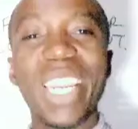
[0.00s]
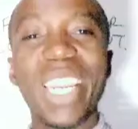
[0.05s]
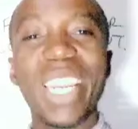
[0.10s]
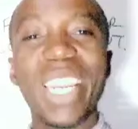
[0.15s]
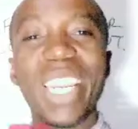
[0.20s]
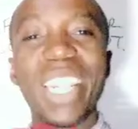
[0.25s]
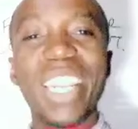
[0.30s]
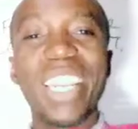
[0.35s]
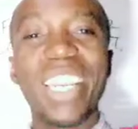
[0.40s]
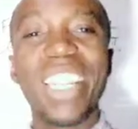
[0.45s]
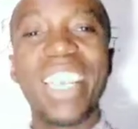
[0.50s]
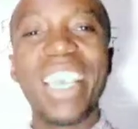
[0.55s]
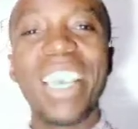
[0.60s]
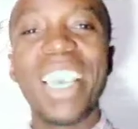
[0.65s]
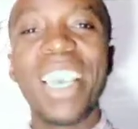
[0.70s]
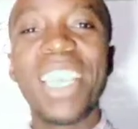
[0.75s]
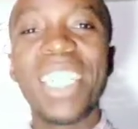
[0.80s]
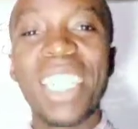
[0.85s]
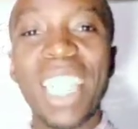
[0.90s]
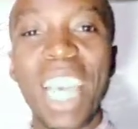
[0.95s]
How many
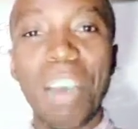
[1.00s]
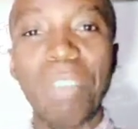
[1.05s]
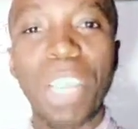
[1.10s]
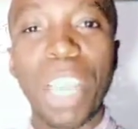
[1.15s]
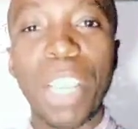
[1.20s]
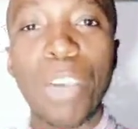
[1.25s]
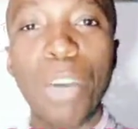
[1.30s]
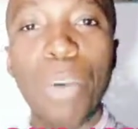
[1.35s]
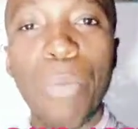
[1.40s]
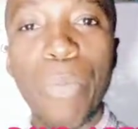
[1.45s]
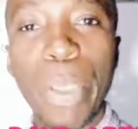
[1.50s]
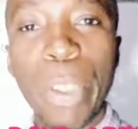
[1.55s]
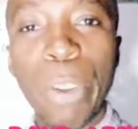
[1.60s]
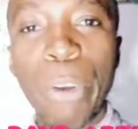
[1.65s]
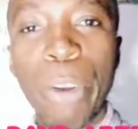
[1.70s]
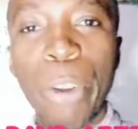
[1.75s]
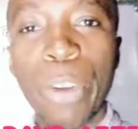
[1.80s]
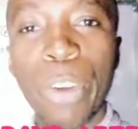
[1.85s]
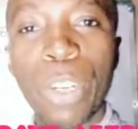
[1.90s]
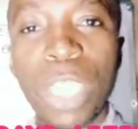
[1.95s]
days after your
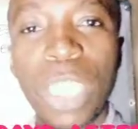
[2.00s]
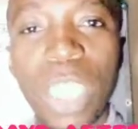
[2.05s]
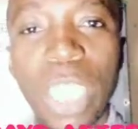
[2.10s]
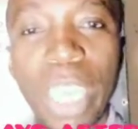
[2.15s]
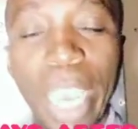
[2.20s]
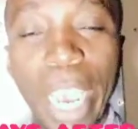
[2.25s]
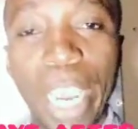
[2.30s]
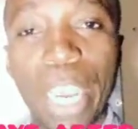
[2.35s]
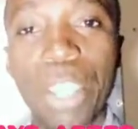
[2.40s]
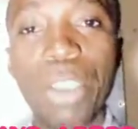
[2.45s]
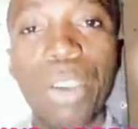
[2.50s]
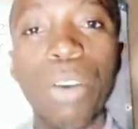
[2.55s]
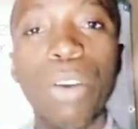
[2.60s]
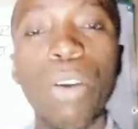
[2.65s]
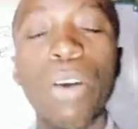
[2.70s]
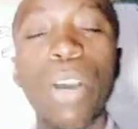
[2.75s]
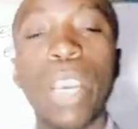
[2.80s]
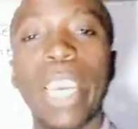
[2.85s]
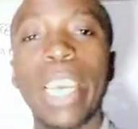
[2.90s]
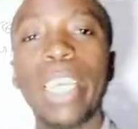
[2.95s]
period can
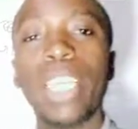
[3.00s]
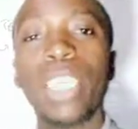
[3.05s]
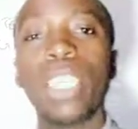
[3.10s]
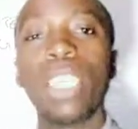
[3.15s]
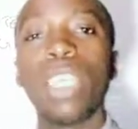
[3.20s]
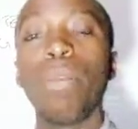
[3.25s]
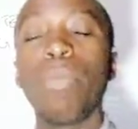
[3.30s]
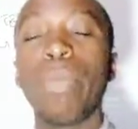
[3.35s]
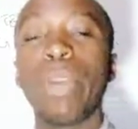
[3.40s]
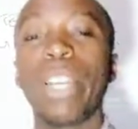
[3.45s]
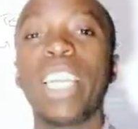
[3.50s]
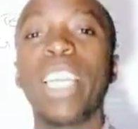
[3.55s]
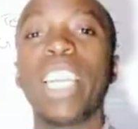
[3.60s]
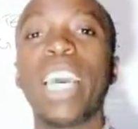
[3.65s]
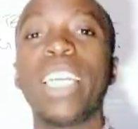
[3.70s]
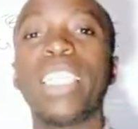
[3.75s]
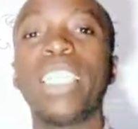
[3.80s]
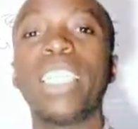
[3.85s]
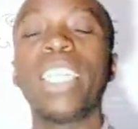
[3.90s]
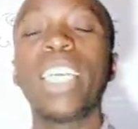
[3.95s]
you get
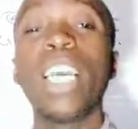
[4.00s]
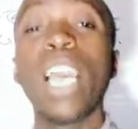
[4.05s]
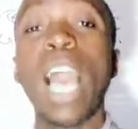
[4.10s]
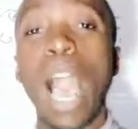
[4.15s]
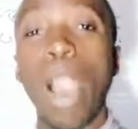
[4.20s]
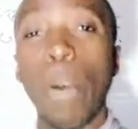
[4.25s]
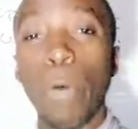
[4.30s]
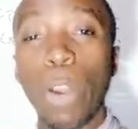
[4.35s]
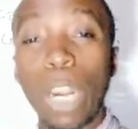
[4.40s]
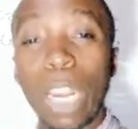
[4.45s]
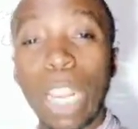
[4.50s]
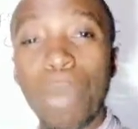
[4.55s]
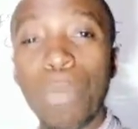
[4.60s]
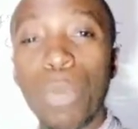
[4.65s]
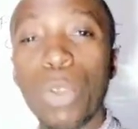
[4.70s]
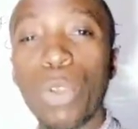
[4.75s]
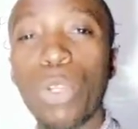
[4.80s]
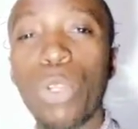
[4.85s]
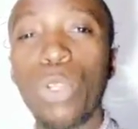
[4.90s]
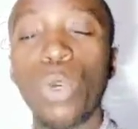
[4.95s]
pregnant? I
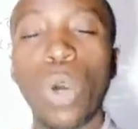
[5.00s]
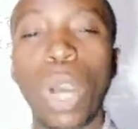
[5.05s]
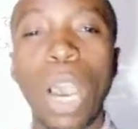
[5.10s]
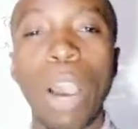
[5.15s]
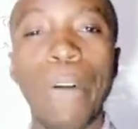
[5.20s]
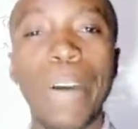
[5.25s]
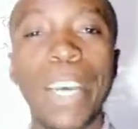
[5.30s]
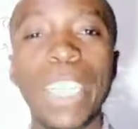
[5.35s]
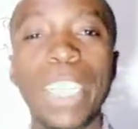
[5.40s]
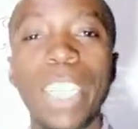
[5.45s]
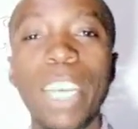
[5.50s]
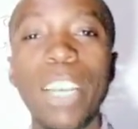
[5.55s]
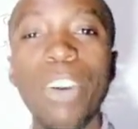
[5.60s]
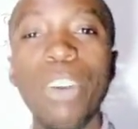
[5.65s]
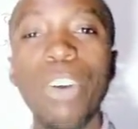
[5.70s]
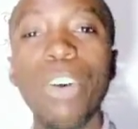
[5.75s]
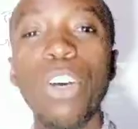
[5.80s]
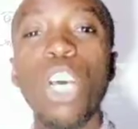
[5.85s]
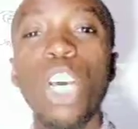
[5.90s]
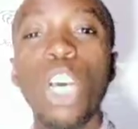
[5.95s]
welcome you to our
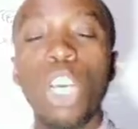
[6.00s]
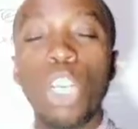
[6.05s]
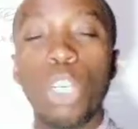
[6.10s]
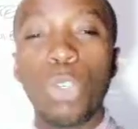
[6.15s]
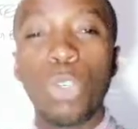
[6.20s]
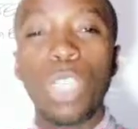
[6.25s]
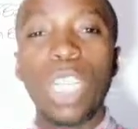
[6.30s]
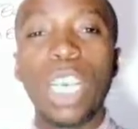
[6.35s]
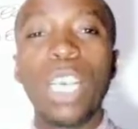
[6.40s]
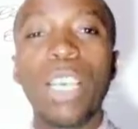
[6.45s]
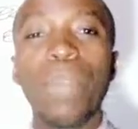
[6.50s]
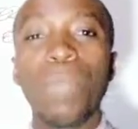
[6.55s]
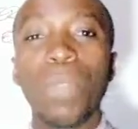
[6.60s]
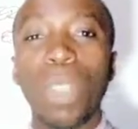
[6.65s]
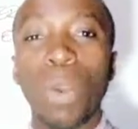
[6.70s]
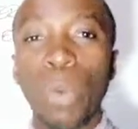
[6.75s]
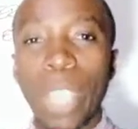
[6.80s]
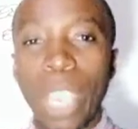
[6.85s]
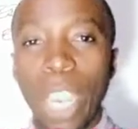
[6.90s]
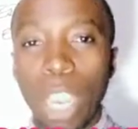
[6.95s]
channel. Today
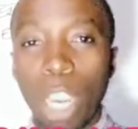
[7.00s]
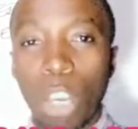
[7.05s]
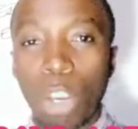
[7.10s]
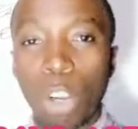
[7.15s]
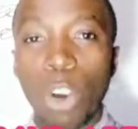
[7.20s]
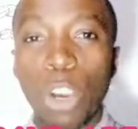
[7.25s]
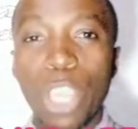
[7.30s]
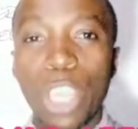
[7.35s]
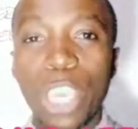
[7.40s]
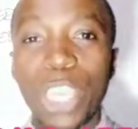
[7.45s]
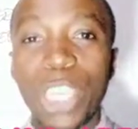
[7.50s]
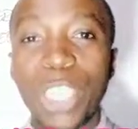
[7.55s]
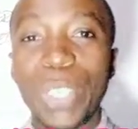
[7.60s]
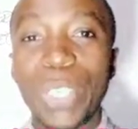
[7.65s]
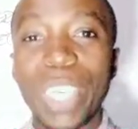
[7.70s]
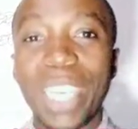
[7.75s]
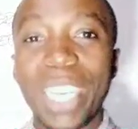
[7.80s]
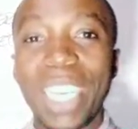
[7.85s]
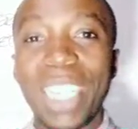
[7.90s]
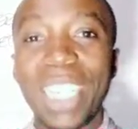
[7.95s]
we are going
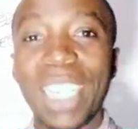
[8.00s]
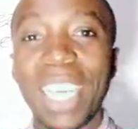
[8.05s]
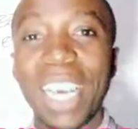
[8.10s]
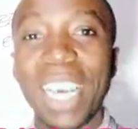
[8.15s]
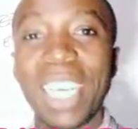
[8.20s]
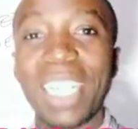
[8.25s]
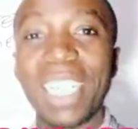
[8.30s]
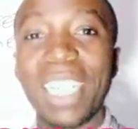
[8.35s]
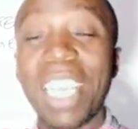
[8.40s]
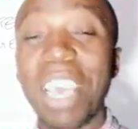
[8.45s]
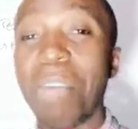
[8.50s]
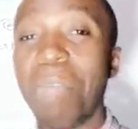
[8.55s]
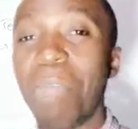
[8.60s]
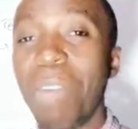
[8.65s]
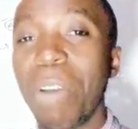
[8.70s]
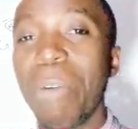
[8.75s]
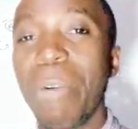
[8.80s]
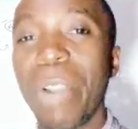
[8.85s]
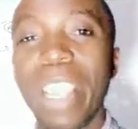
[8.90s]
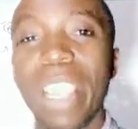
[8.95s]
to discuss a
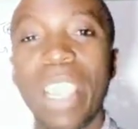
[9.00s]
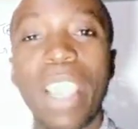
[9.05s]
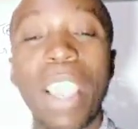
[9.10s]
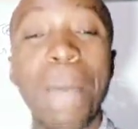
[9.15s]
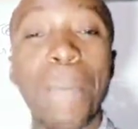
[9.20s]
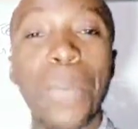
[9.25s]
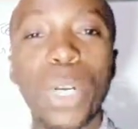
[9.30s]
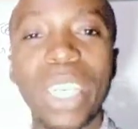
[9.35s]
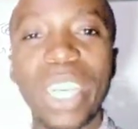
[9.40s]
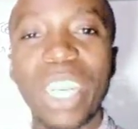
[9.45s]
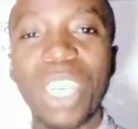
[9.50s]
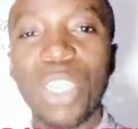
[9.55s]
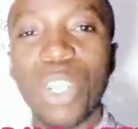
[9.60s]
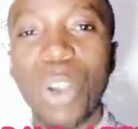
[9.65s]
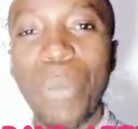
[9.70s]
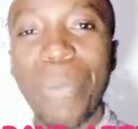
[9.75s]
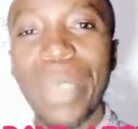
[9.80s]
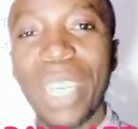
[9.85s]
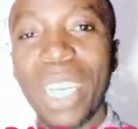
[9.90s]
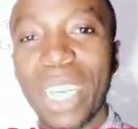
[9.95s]
very important
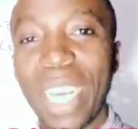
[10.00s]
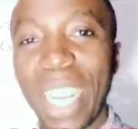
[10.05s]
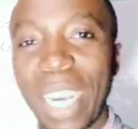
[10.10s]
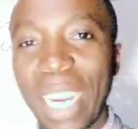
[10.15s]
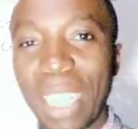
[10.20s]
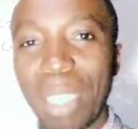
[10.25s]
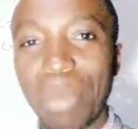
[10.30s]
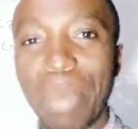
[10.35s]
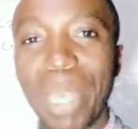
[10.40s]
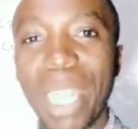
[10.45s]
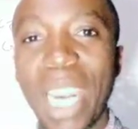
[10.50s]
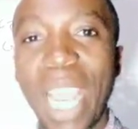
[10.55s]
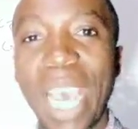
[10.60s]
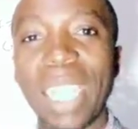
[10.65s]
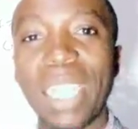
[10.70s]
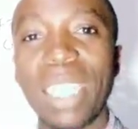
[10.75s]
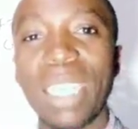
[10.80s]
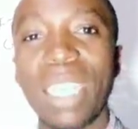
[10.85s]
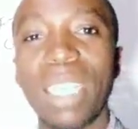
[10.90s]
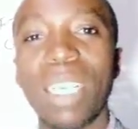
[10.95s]
topic that has been
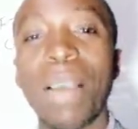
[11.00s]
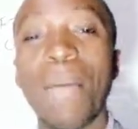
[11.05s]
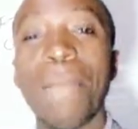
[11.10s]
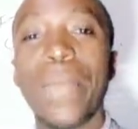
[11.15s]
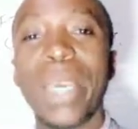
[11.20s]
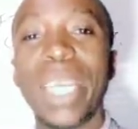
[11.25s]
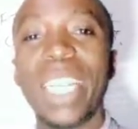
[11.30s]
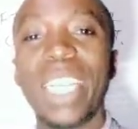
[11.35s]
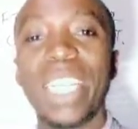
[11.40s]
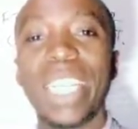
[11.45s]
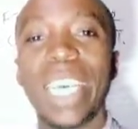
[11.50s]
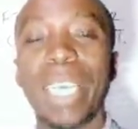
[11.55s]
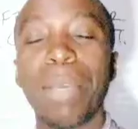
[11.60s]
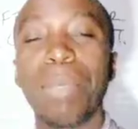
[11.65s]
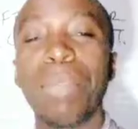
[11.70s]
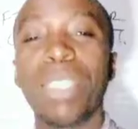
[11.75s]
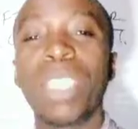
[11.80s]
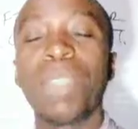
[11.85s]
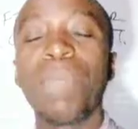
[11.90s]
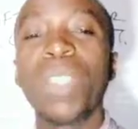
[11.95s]
asked many
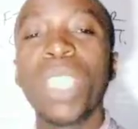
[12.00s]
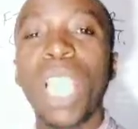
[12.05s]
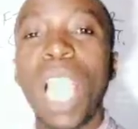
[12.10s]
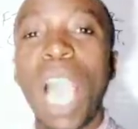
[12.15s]
times.